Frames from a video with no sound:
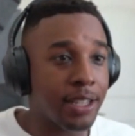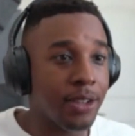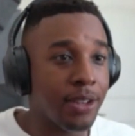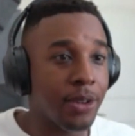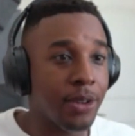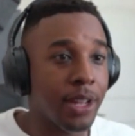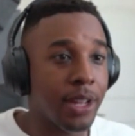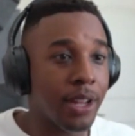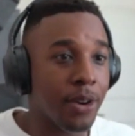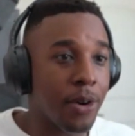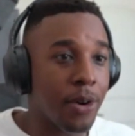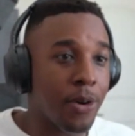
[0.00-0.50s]

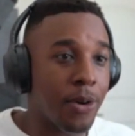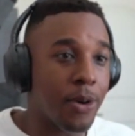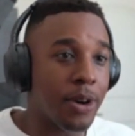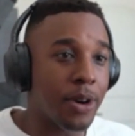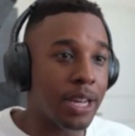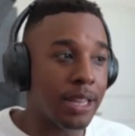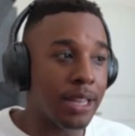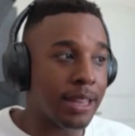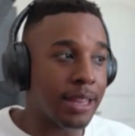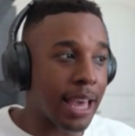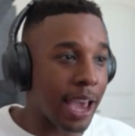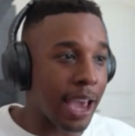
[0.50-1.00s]

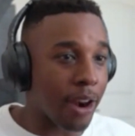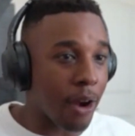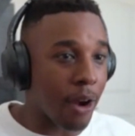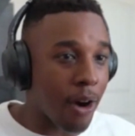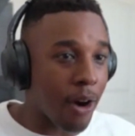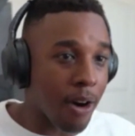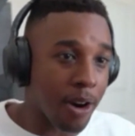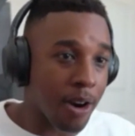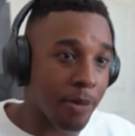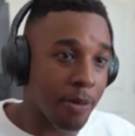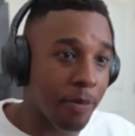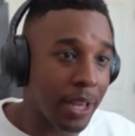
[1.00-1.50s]
executing
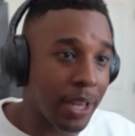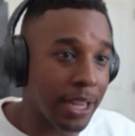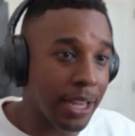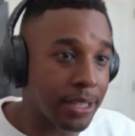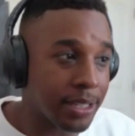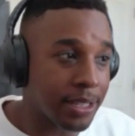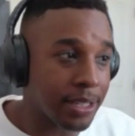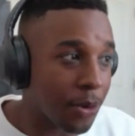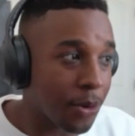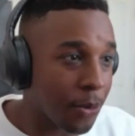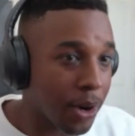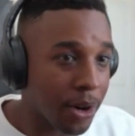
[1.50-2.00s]
on that
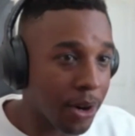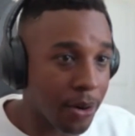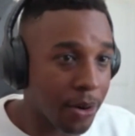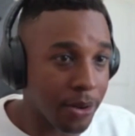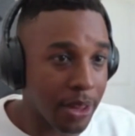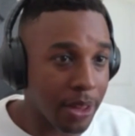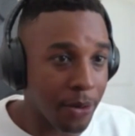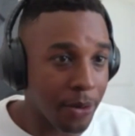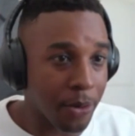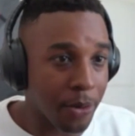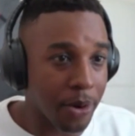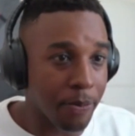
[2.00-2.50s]
art piece
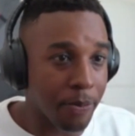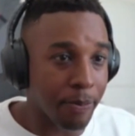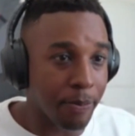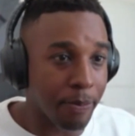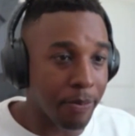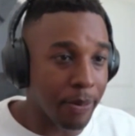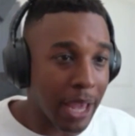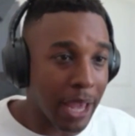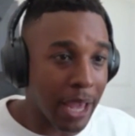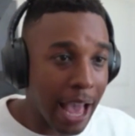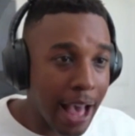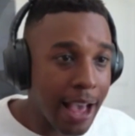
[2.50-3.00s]
that
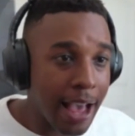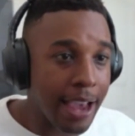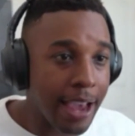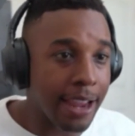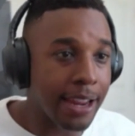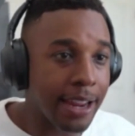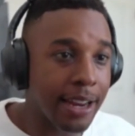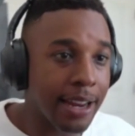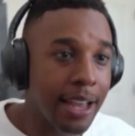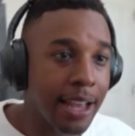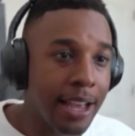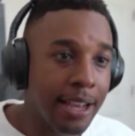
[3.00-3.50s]
we're
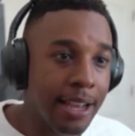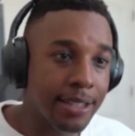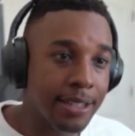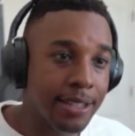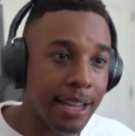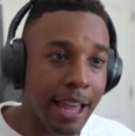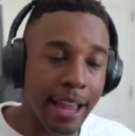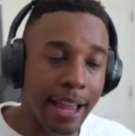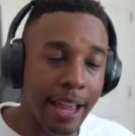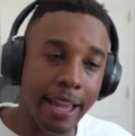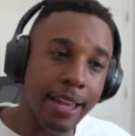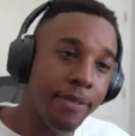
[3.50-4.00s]

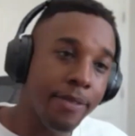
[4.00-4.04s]
behind.